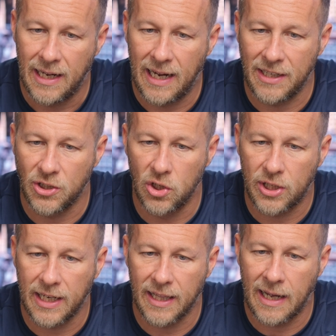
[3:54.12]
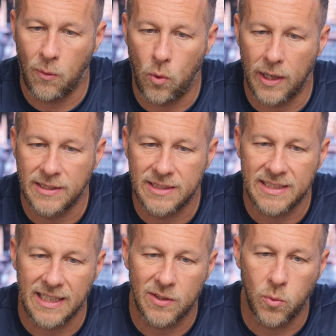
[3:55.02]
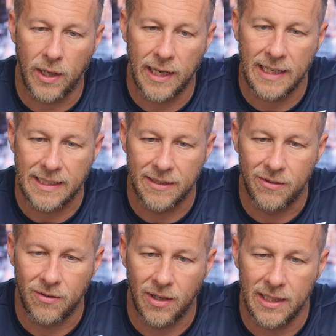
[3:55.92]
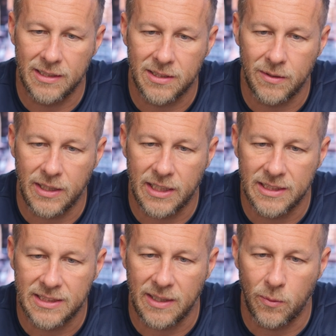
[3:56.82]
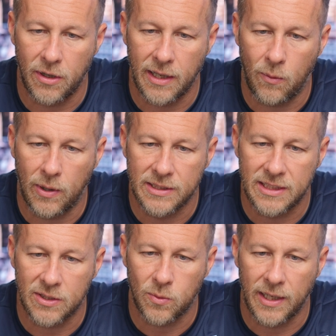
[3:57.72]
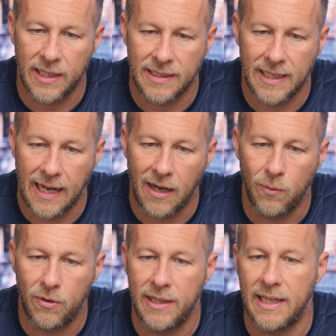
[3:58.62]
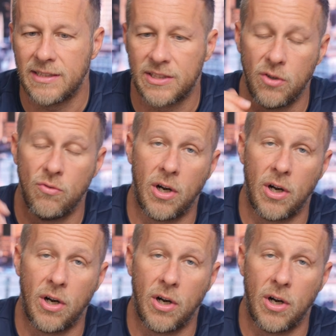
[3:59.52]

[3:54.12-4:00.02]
and you're looking at that 1618, right? So you can see we're at that 1618 now. We're in that zone